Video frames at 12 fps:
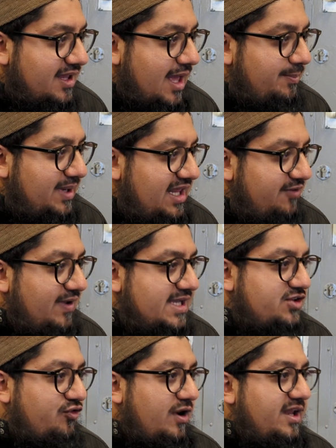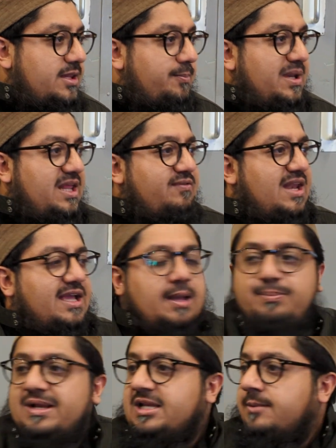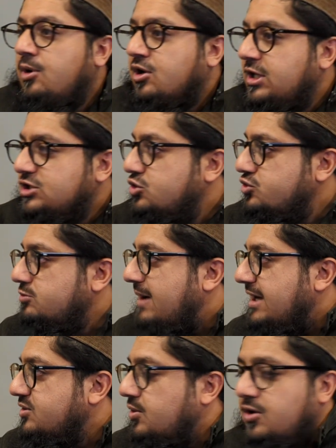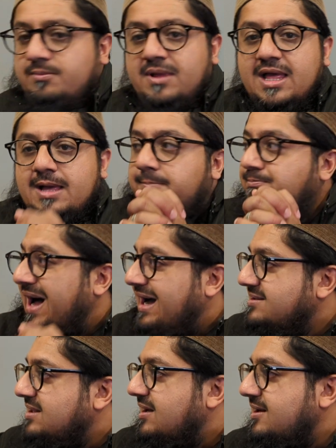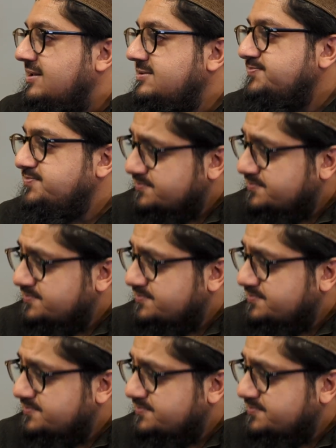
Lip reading: A believer is for another believer like a building block. Yashuddu ba'aduhum ba'da.